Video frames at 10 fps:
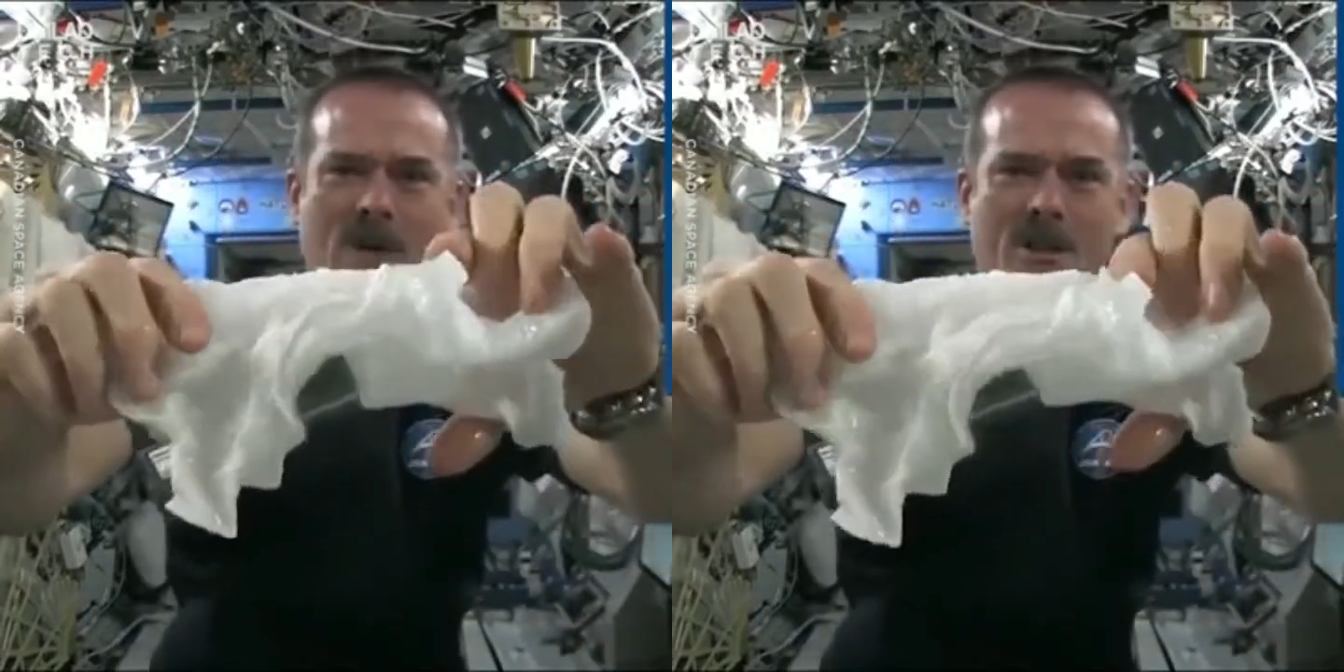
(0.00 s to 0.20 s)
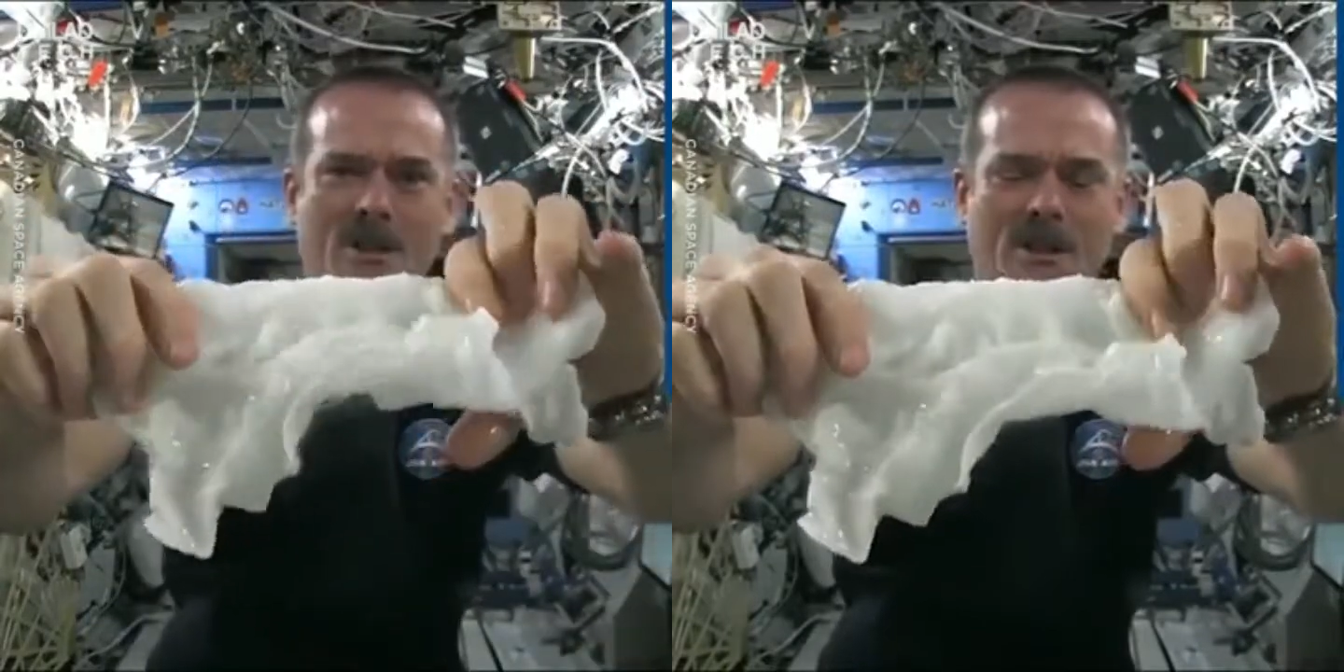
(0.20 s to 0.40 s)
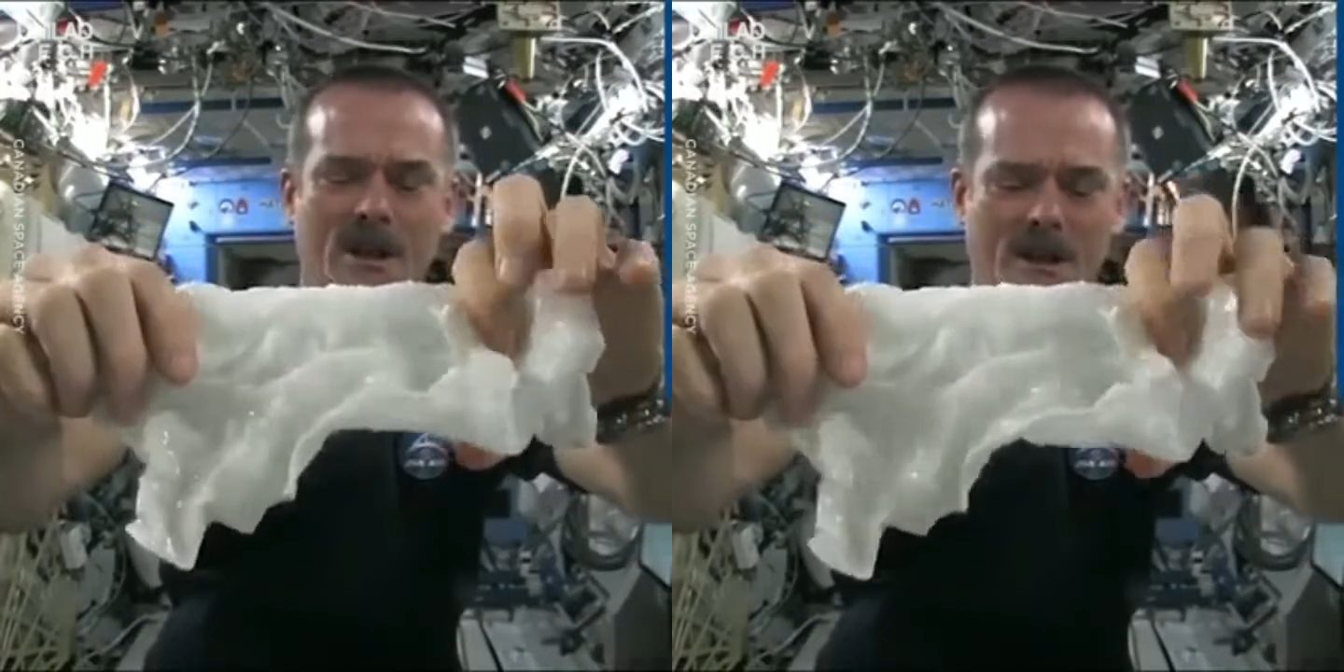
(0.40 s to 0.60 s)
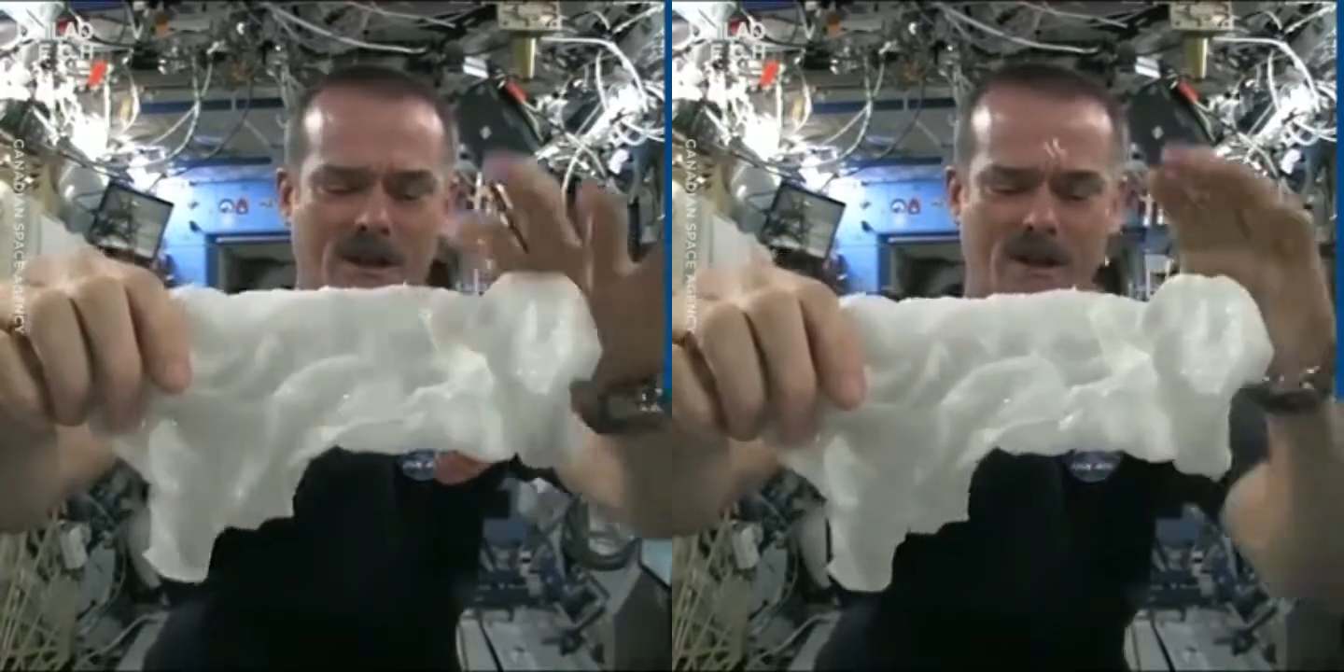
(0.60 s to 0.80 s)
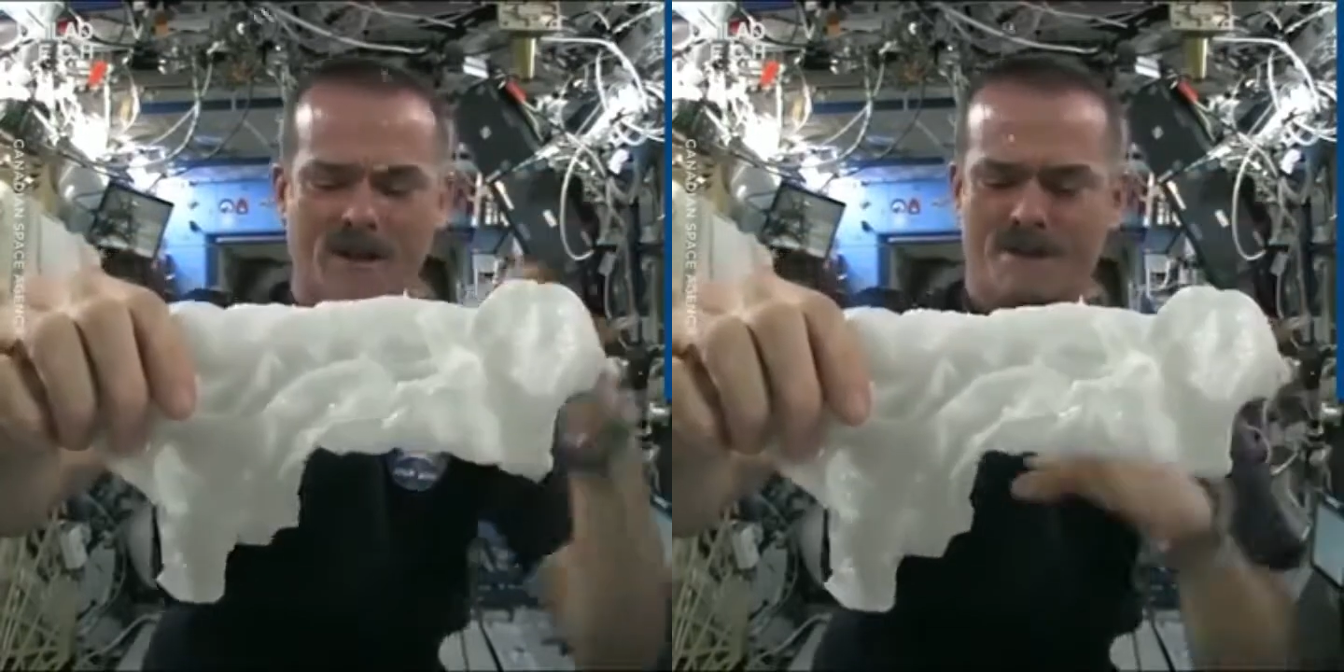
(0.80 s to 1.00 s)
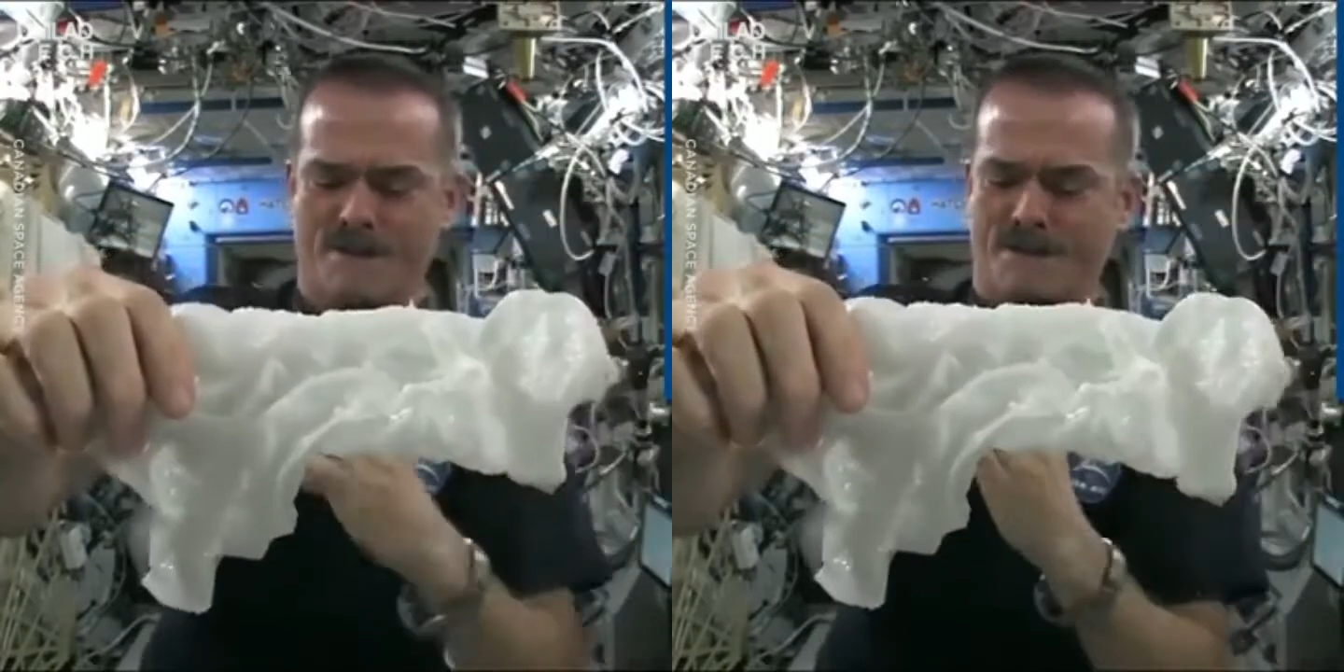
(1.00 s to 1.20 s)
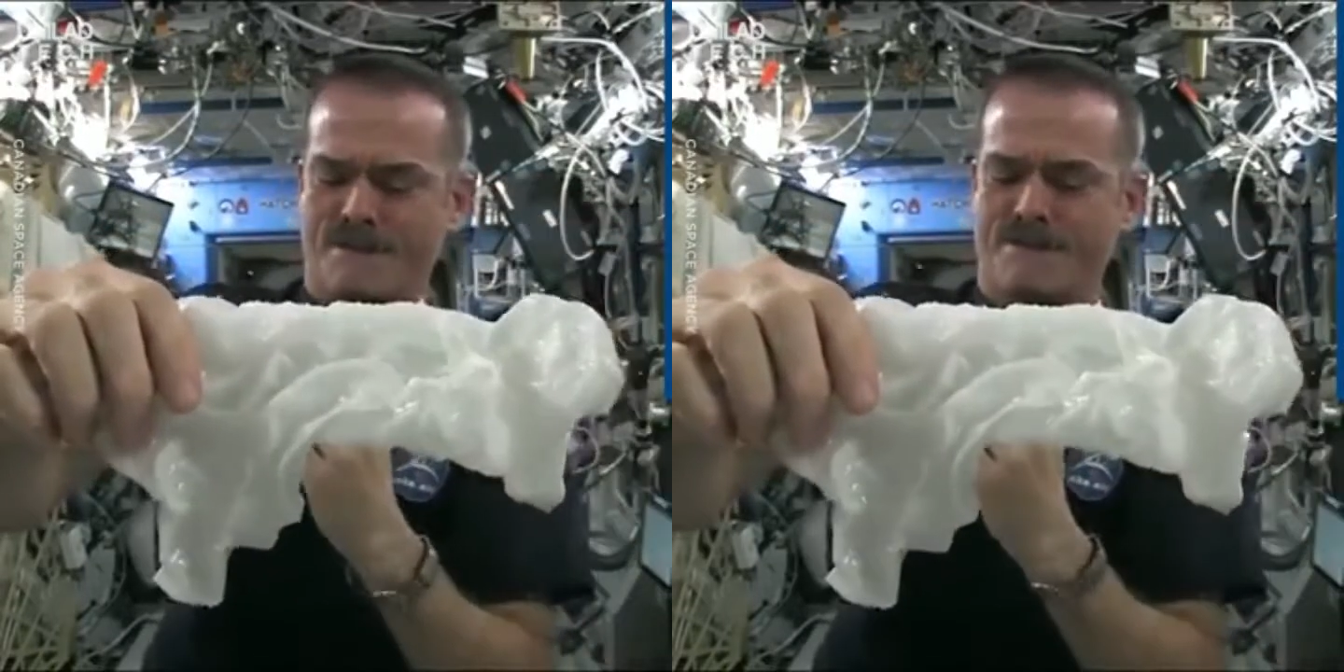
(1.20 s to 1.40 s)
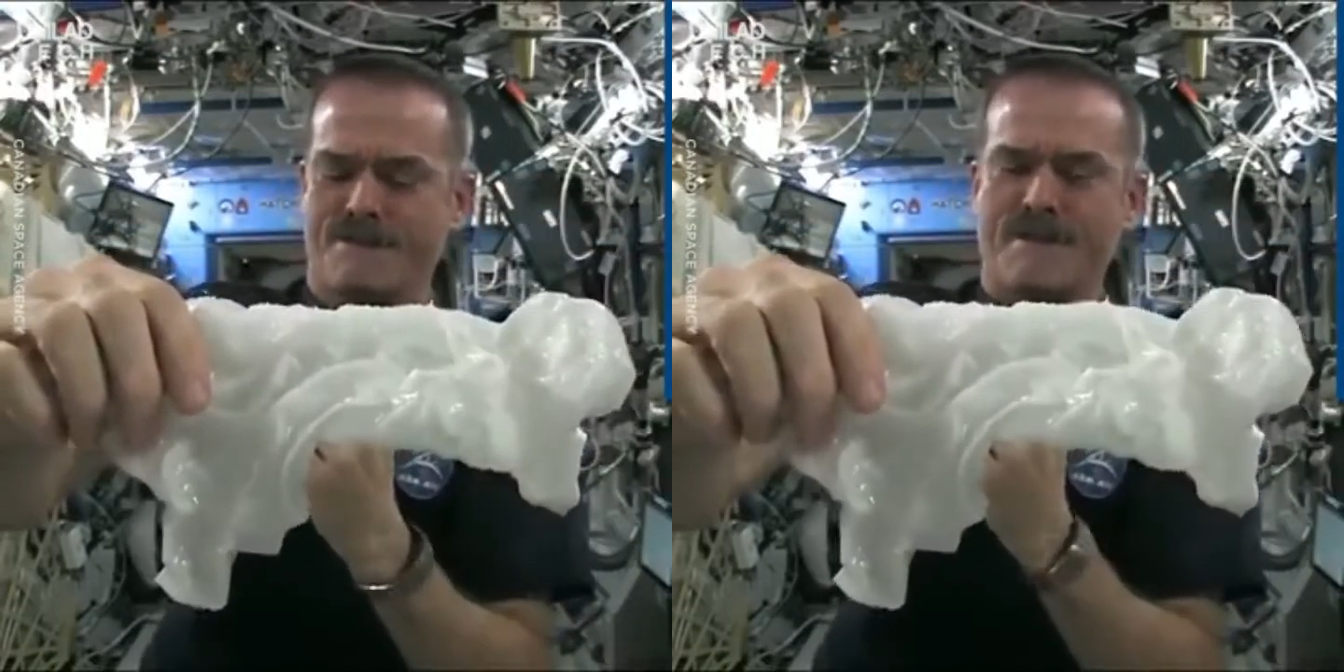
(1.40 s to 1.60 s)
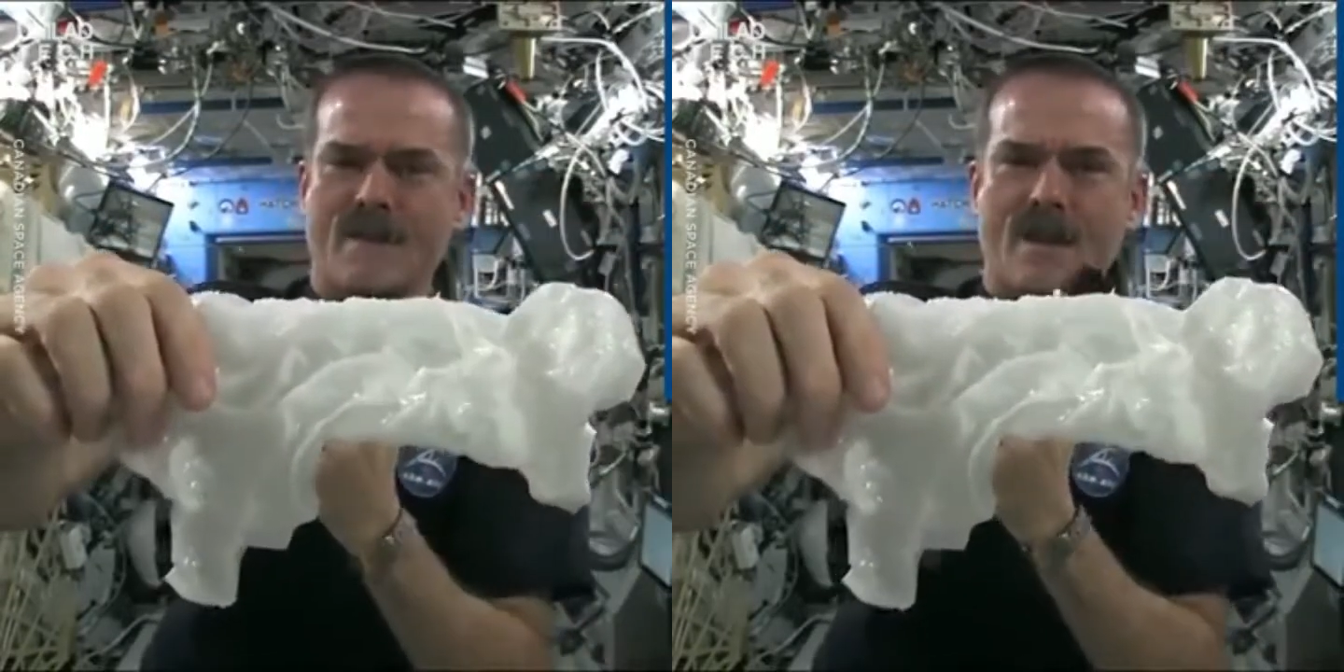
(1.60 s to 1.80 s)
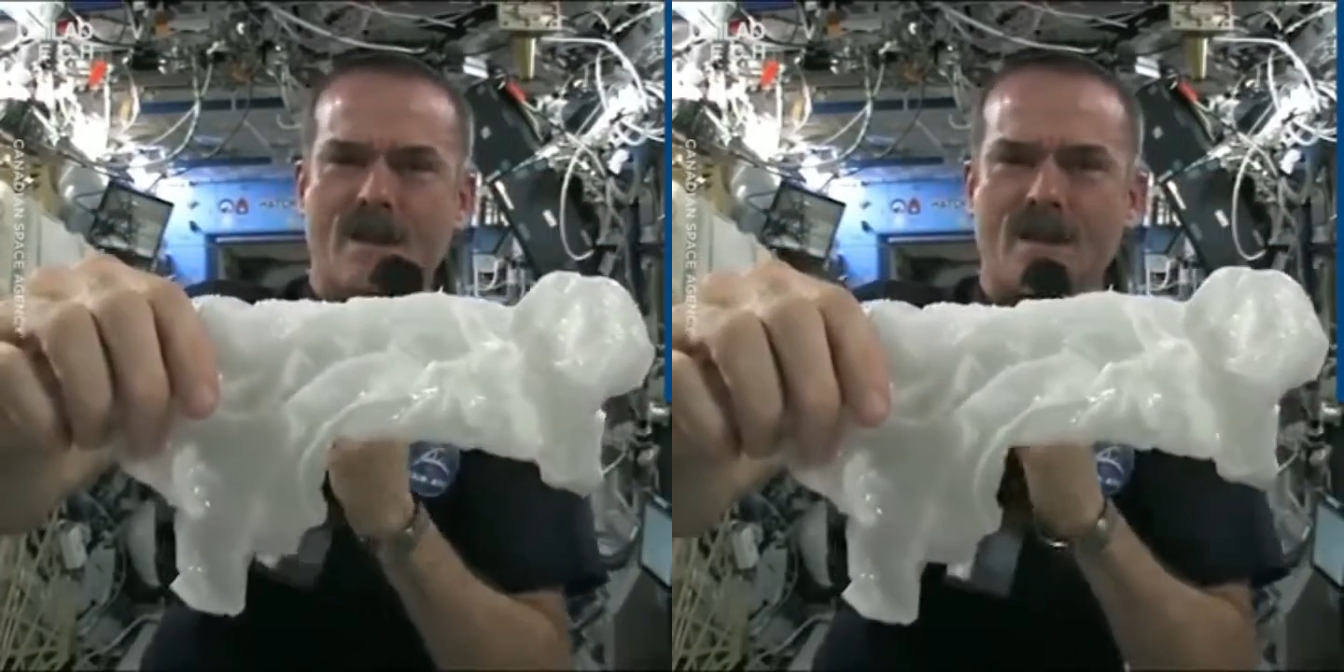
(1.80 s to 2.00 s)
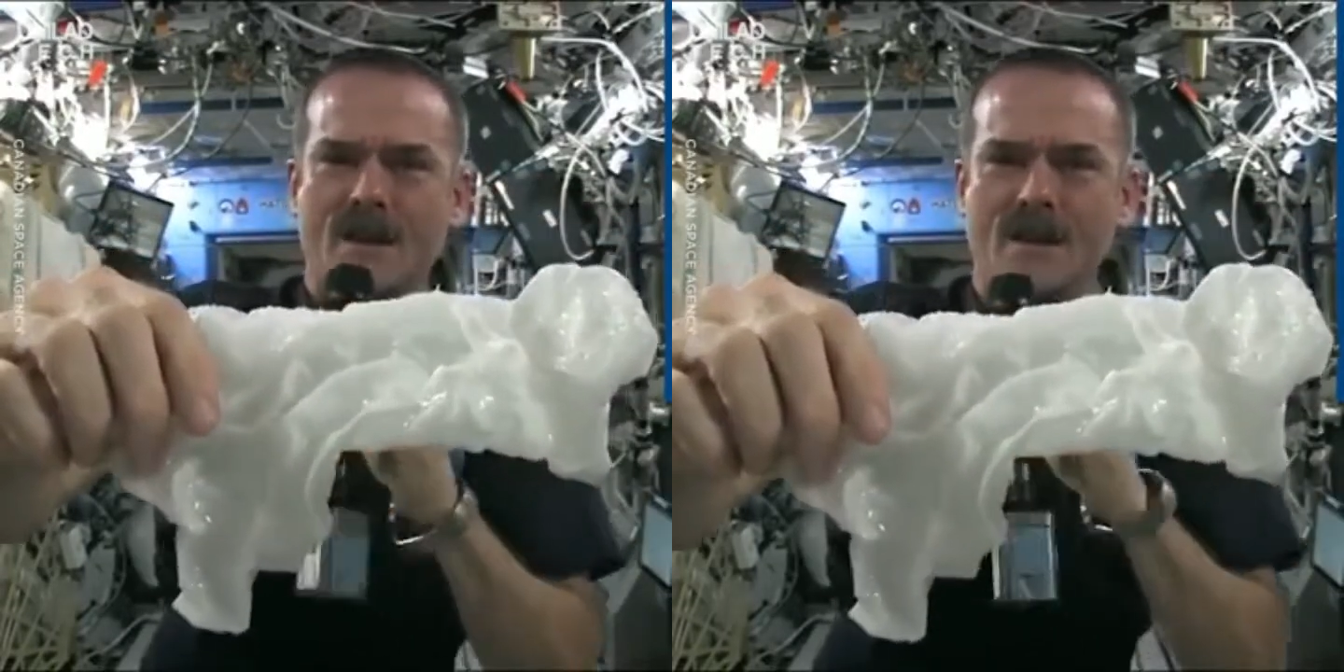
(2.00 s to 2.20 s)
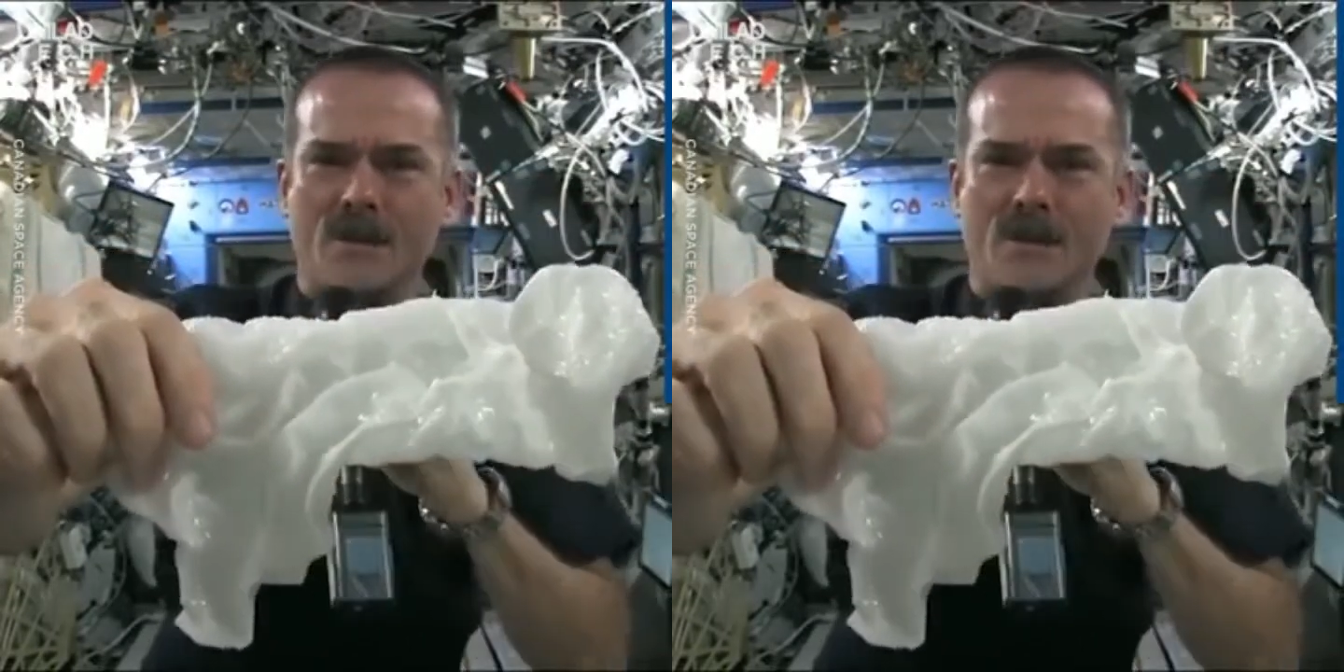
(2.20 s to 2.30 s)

washcloth. Get